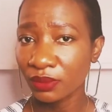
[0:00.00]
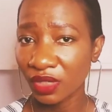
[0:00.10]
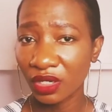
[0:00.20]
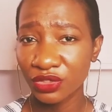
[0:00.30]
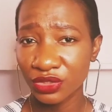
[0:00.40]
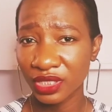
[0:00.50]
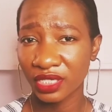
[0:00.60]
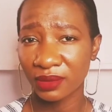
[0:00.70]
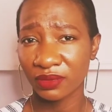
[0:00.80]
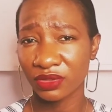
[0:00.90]
you should
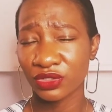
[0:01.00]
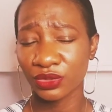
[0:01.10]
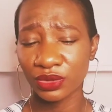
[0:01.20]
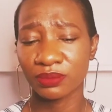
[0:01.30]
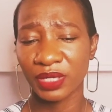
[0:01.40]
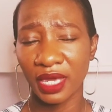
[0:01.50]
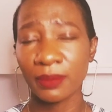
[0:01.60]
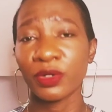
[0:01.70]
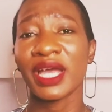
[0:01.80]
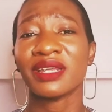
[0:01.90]
be
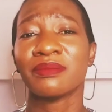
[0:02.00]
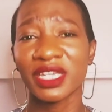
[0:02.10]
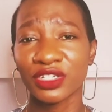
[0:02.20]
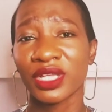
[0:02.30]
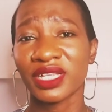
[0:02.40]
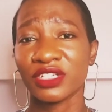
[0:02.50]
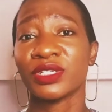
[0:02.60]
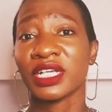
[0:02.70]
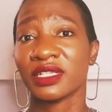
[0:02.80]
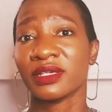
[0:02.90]
able, and make sure that you
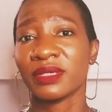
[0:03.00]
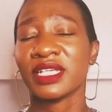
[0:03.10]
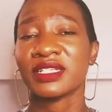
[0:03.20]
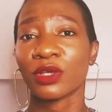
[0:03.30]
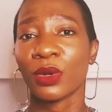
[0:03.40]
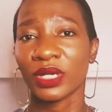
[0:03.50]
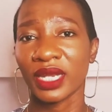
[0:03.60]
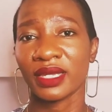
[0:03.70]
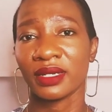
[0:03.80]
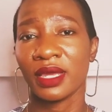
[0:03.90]
tell them it's
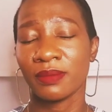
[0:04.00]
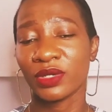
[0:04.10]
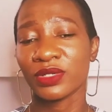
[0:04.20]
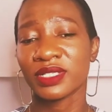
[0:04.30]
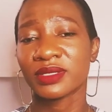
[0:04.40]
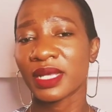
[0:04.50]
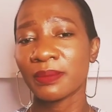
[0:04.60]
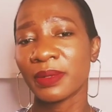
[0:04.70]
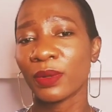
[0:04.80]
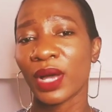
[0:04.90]
online, because some
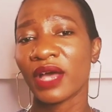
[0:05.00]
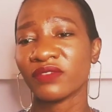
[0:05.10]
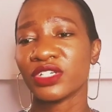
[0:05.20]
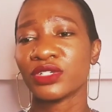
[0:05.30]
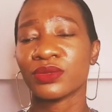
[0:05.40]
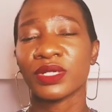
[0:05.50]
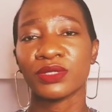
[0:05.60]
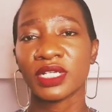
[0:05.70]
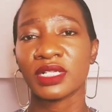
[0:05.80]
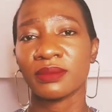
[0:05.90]
people have issues when you
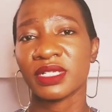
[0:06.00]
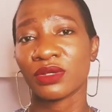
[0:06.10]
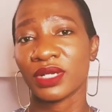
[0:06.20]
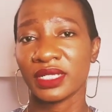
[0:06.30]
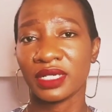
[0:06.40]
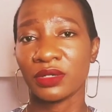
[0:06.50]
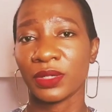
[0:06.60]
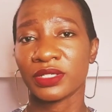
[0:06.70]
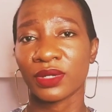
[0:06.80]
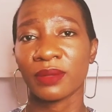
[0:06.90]
tell them it's online. They don't
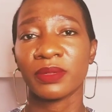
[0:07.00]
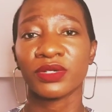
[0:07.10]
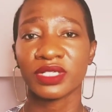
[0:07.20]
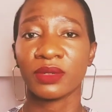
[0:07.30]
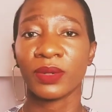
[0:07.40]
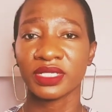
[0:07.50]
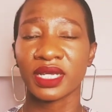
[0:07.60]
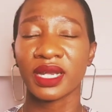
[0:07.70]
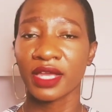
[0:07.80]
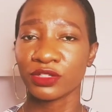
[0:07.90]
want to come because they want
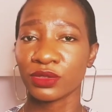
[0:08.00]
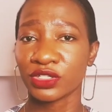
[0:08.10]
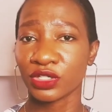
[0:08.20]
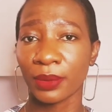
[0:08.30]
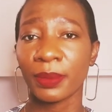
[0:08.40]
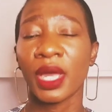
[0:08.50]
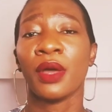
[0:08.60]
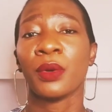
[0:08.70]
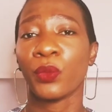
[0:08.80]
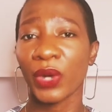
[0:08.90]
an actual shop
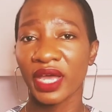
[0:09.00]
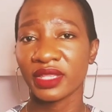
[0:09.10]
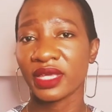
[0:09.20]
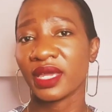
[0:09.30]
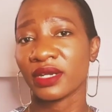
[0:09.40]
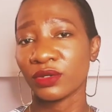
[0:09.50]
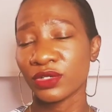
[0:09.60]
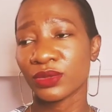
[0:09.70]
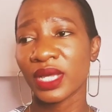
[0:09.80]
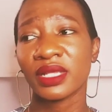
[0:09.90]
where they can go
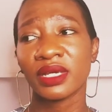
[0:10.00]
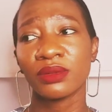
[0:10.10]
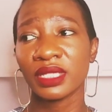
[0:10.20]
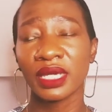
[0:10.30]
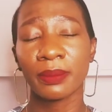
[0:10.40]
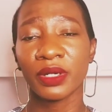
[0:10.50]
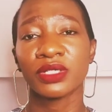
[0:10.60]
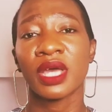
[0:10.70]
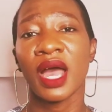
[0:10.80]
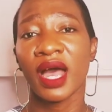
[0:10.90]
to. And the good thing about
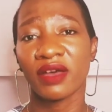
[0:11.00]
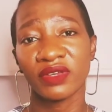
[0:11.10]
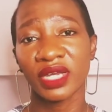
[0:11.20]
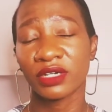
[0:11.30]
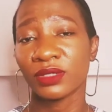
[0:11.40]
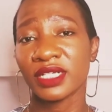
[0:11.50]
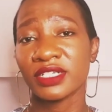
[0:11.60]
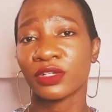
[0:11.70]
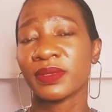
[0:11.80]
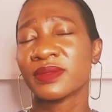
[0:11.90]
having an online
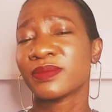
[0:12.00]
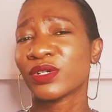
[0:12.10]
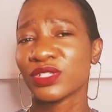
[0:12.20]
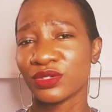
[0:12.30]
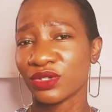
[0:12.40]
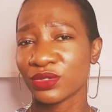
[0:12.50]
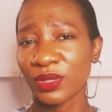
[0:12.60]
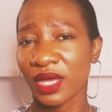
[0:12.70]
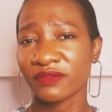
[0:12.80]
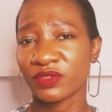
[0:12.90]
shop is because you don't
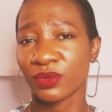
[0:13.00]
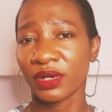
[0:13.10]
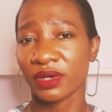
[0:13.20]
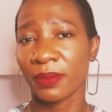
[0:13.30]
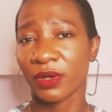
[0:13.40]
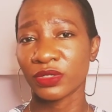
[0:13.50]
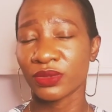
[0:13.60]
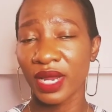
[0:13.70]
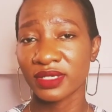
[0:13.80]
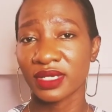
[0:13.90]
have to worry about
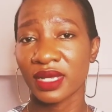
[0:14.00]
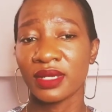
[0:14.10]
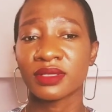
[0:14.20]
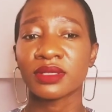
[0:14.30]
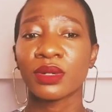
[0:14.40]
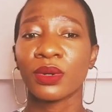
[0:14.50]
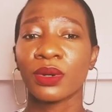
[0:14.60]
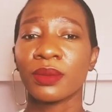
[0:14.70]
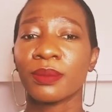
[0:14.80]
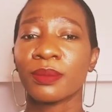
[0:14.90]
rent. So